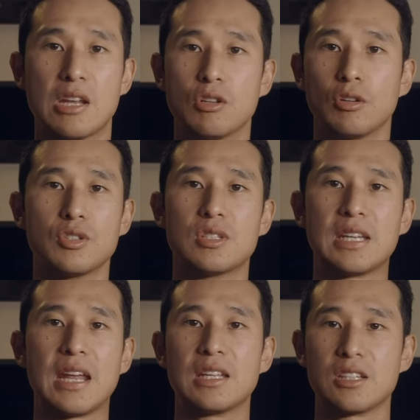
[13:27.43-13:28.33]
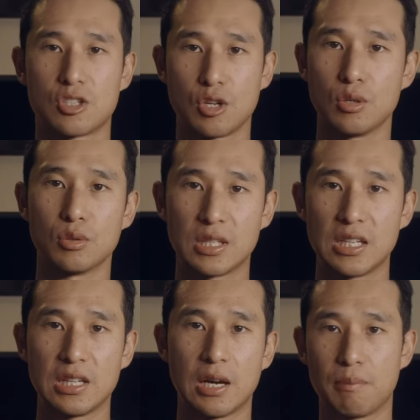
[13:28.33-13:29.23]
not using any external
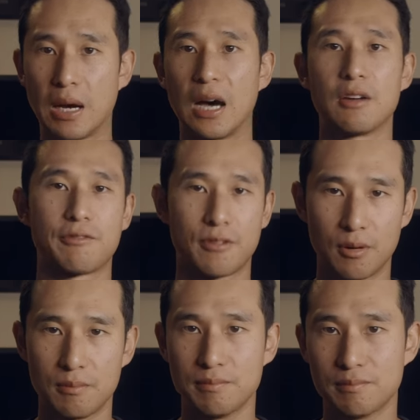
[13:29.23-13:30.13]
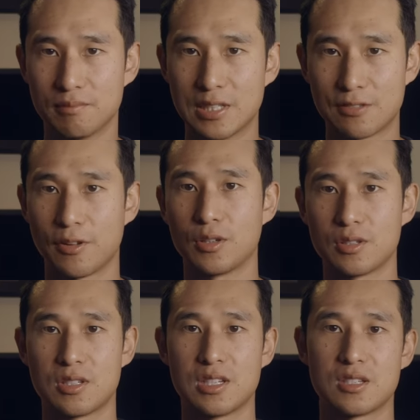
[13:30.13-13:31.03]
gear apart from this
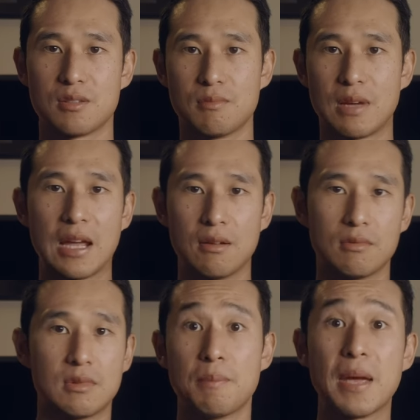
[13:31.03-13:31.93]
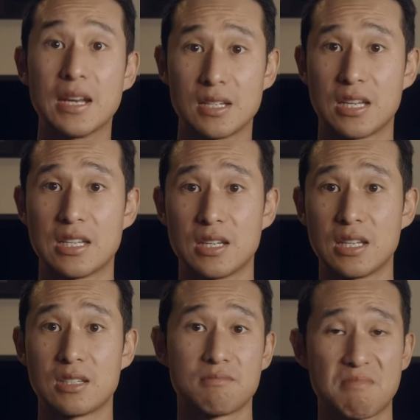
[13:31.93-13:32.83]
focus system and the bare
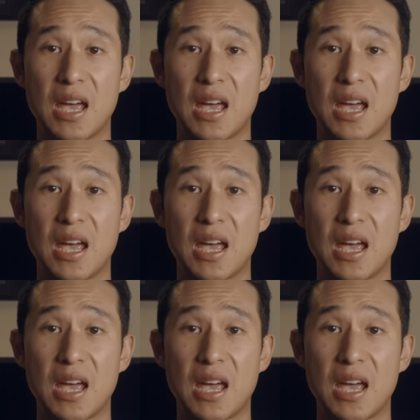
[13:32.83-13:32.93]
necessities.